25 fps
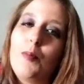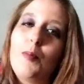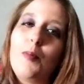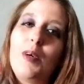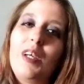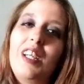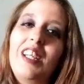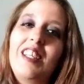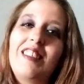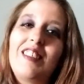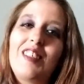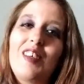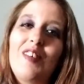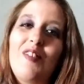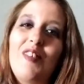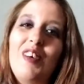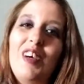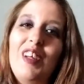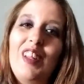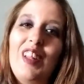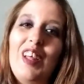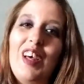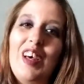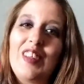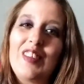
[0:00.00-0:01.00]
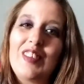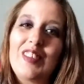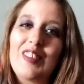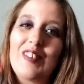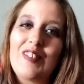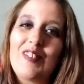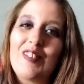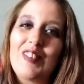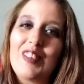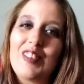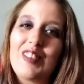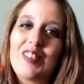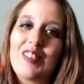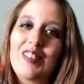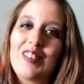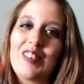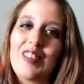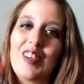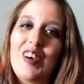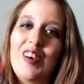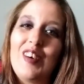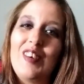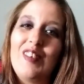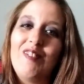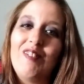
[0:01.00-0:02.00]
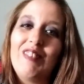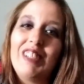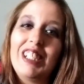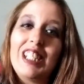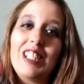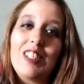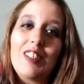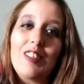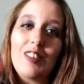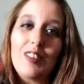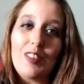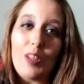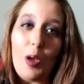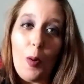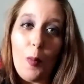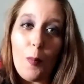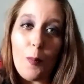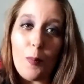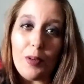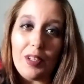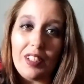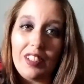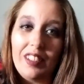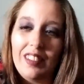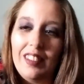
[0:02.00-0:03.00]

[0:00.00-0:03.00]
But it's a philosopher's stone, but it's soap.